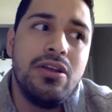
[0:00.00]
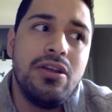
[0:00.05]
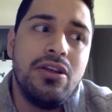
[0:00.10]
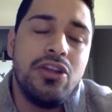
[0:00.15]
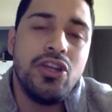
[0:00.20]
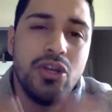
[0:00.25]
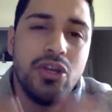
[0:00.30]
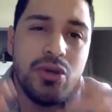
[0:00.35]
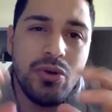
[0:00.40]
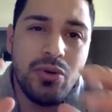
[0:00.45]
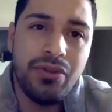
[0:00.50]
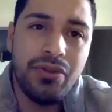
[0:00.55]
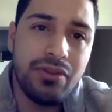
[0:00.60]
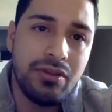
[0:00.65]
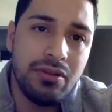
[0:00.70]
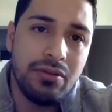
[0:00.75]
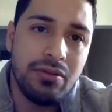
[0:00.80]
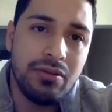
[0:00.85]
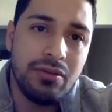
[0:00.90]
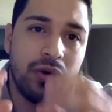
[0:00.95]
youth,
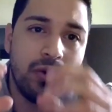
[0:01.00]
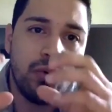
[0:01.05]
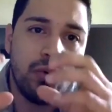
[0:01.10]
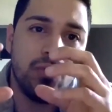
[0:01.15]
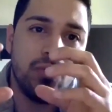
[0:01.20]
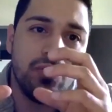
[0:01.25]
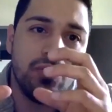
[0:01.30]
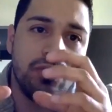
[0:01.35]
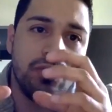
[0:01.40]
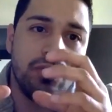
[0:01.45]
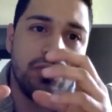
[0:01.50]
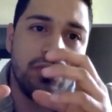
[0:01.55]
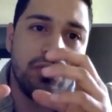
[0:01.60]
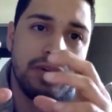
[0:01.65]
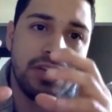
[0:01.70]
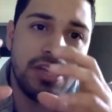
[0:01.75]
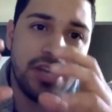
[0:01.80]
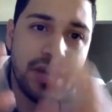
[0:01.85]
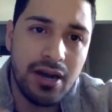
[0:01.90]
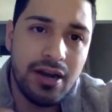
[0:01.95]
my whole
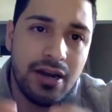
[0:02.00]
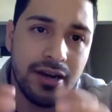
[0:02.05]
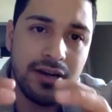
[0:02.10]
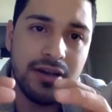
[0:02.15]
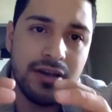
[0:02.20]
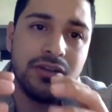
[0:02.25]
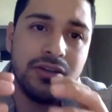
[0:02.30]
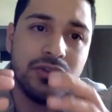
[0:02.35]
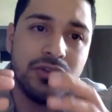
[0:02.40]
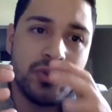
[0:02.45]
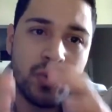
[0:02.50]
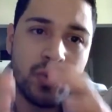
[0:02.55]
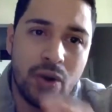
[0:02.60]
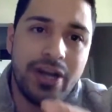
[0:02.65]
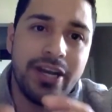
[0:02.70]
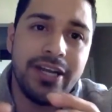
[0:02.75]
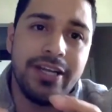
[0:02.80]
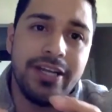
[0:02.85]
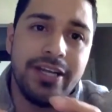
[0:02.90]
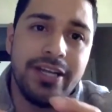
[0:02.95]
young
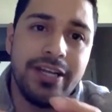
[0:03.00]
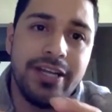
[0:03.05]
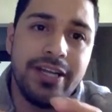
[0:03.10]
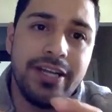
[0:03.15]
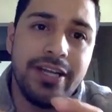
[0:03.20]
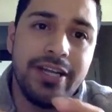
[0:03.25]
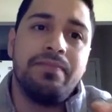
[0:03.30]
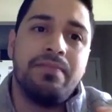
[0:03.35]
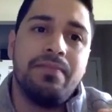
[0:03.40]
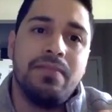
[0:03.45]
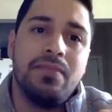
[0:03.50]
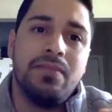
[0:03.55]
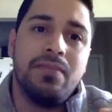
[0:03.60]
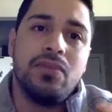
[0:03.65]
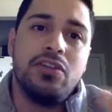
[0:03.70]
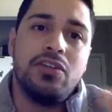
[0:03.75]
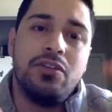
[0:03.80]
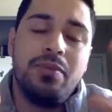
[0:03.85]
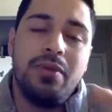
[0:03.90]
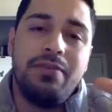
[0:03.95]
20s
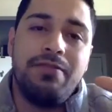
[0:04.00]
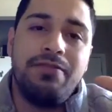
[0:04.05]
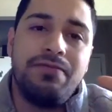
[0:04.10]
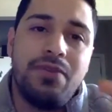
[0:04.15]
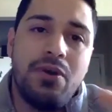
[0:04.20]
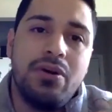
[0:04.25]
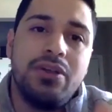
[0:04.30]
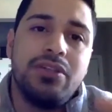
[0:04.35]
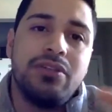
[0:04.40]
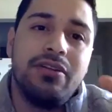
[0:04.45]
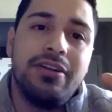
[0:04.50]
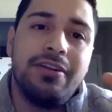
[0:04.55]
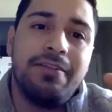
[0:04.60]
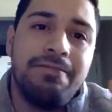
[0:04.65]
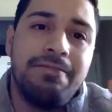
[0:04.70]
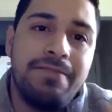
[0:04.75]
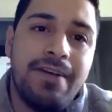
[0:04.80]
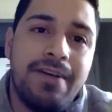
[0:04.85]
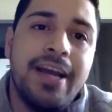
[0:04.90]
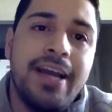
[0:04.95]
to be focused on a
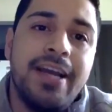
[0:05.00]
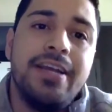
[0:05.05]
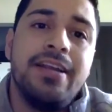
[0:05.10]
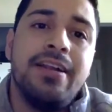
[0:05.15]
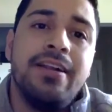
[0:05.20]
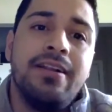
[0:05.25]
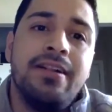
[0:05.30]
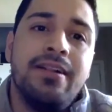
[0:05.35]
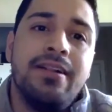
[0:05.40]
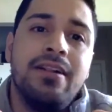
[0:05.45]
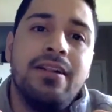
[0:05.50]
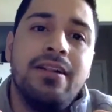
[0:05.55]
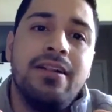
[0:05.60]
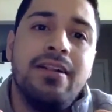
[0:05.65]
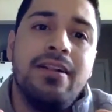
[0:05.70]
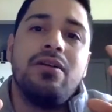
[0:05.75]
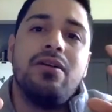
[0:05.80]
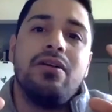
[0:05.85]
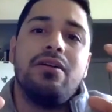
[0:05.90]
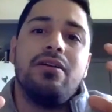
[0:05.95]
fight
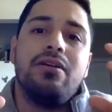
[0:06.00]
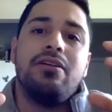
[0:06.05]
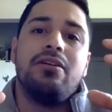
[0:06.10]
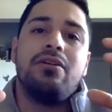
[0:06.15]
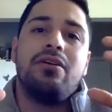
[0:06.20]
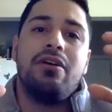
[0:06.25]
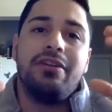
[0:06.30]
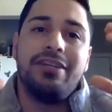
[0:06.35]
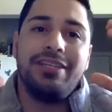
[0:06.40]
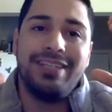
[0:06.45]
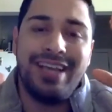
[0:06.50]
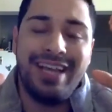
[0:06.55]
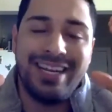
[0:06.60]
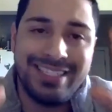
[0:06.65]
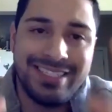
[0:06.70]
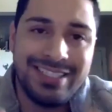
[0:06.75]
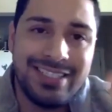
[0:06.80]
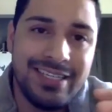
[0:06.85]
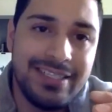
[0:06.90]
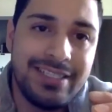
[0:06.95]
on a, at a
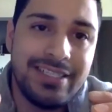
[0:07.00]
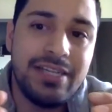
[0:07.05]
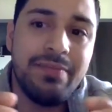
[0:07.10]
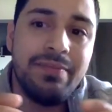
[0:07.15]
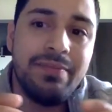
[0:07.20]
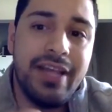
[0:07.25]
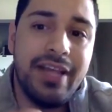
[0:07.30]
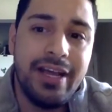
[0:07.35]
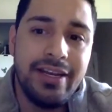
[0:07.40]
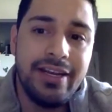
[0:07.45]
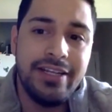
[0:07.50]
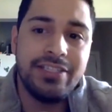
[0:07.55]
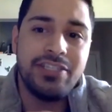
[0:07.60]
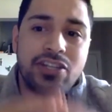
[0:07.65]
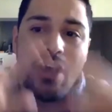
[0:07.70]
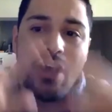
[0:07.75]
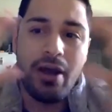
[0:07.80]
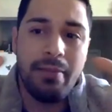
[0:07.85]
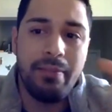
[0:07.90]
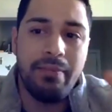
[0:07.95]
system that is
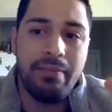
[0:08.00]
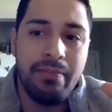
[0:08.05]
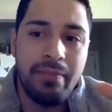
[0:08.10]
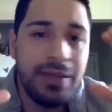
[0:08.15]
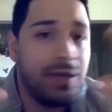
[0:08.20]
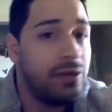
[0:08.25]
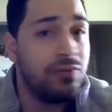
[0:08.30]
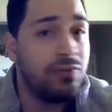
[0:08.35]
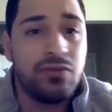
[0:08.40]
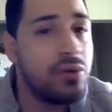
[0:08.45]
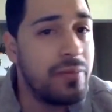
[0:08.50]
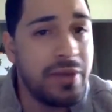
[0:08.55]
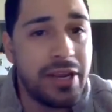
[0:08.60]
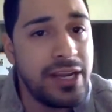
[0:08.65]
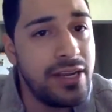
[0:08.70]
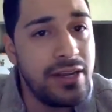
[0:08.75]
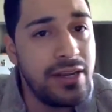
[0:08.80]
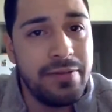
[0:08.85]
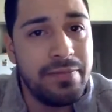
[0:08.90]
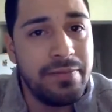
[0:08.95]
not built for
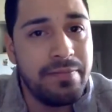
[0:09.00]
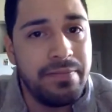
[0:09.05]
me?